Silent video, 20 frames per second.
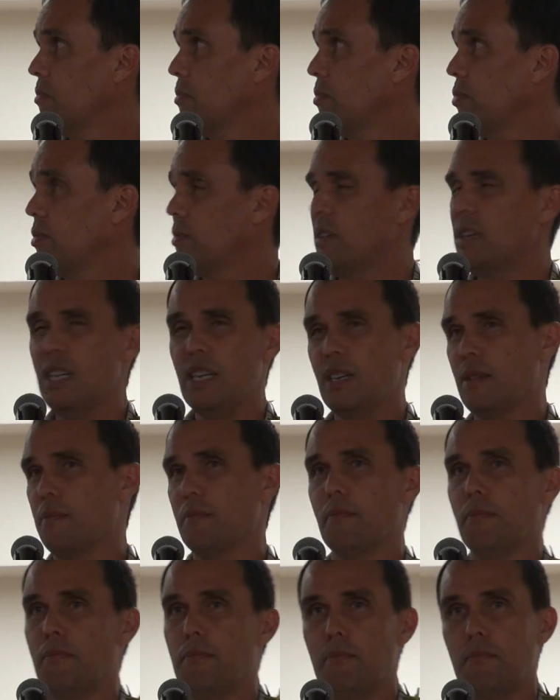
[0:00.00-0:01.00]
pretty
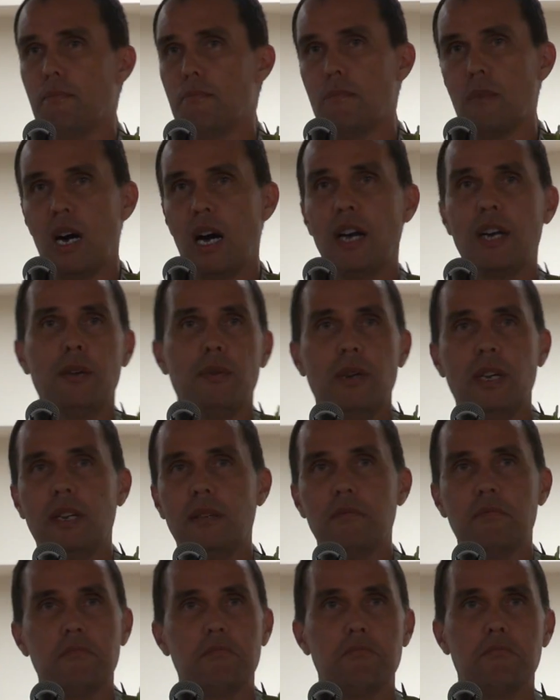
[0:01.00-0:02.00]
moderate,
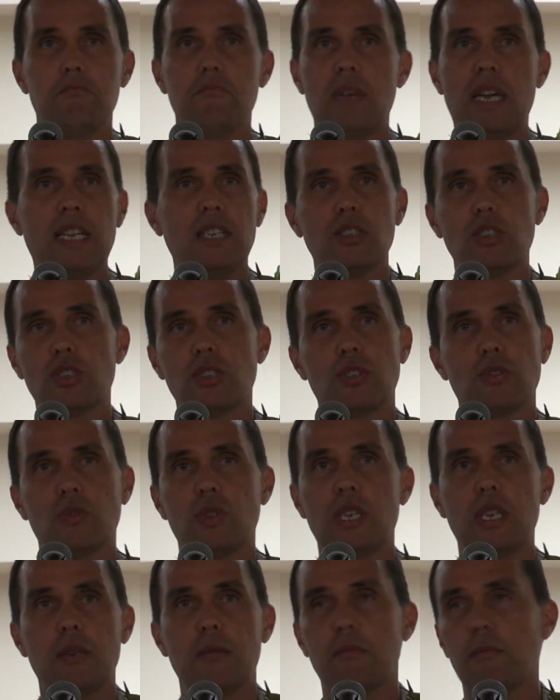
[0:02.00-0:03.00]

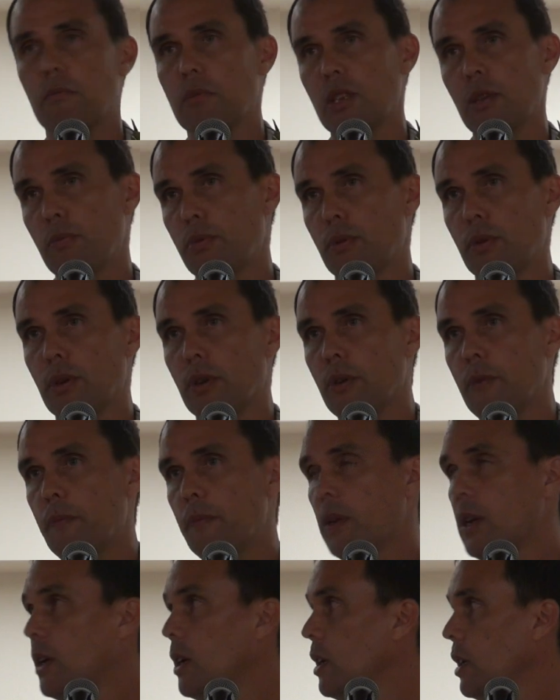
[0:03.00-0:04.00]
mainstream
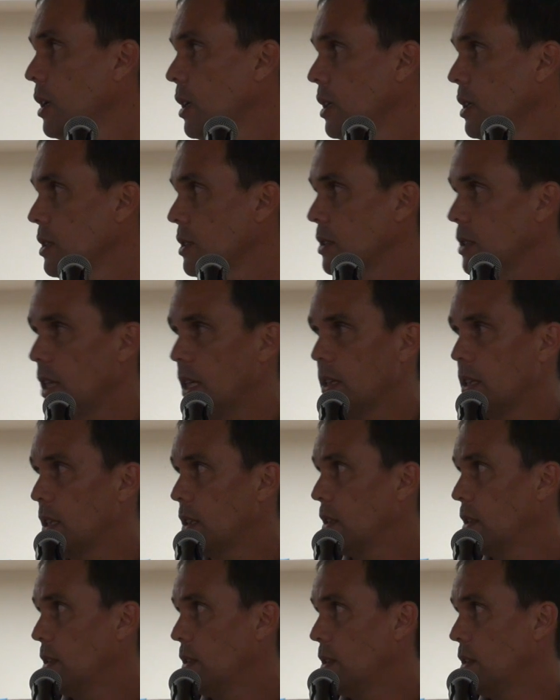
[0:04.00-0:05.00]
liberal, said
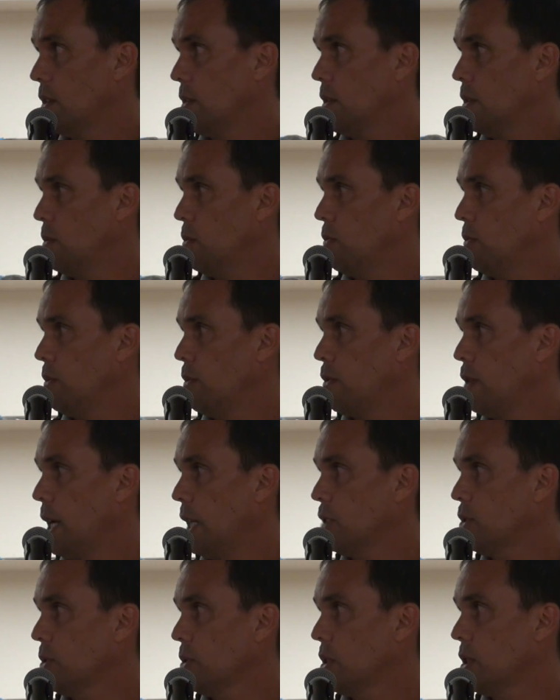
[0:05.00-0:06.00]
that the
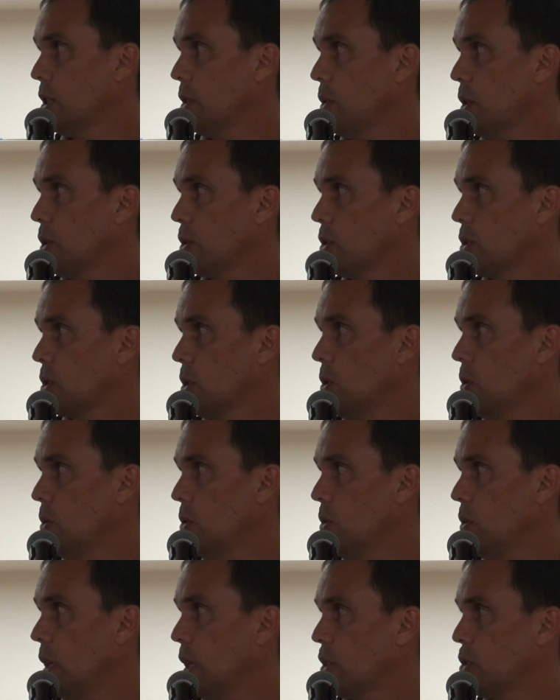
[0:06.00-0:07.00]
fractures here are
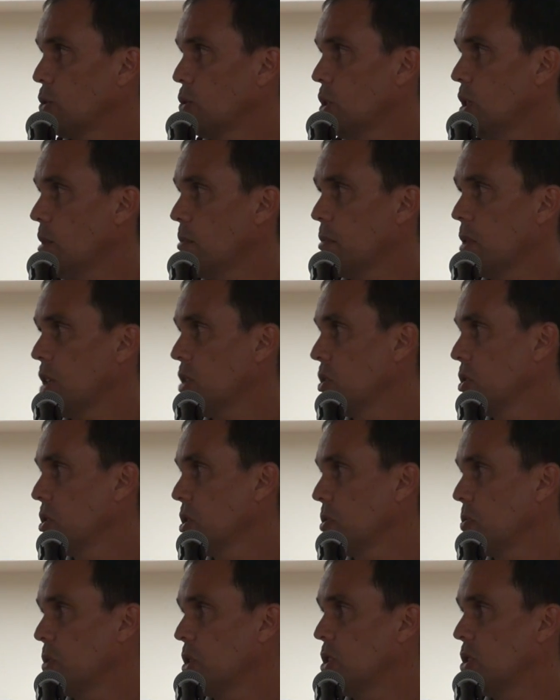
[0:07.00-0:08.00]
so extreme, we should
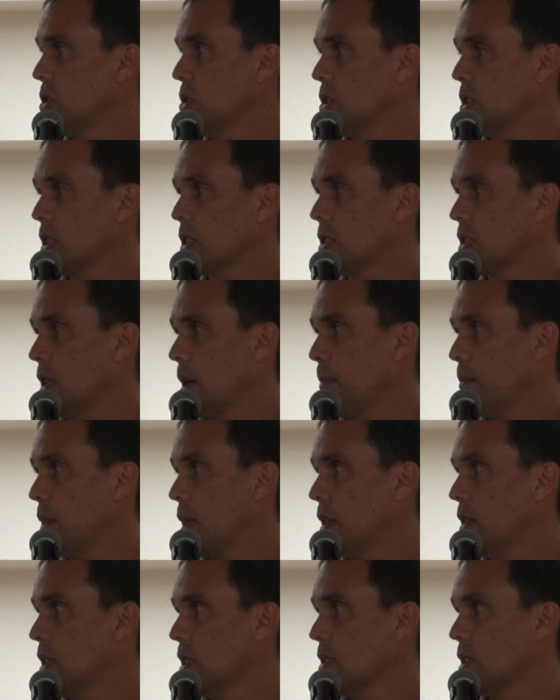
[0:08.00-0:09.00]
just accept
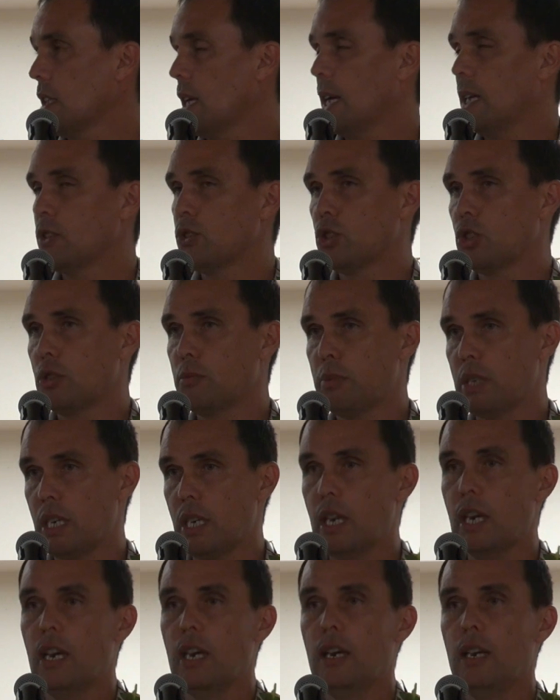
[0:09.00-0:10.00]
that these lands should
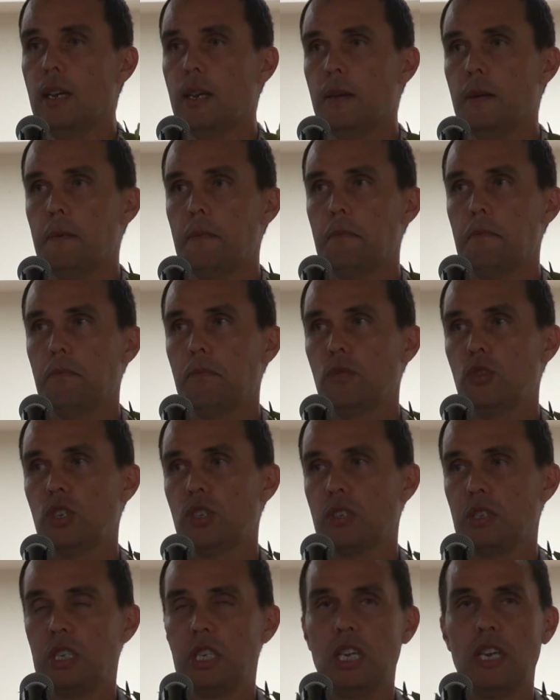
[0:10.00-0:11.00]
be
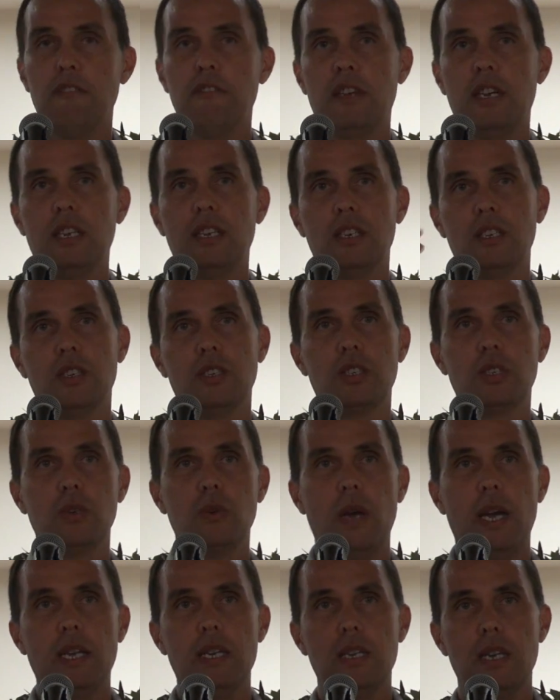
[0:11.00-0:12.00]
just given
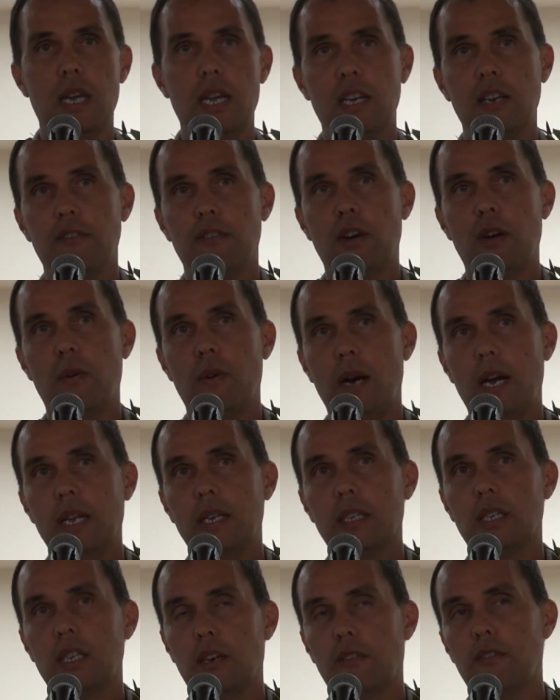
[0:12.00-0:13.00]
to a native
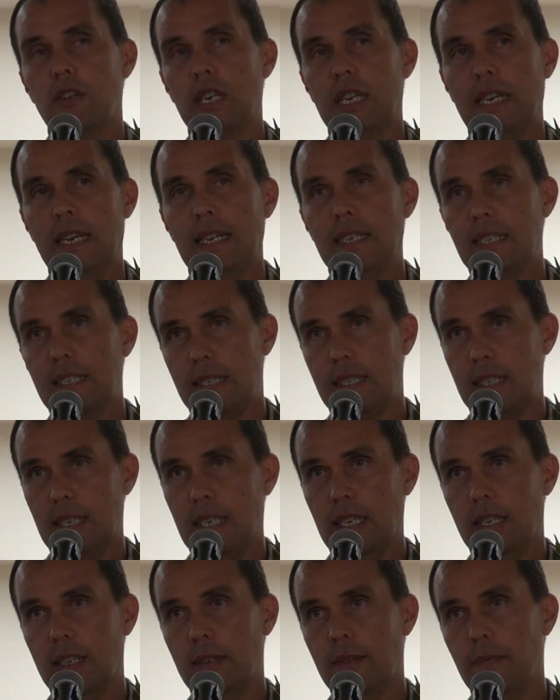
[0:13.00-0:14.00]
Hawaiian governing entity.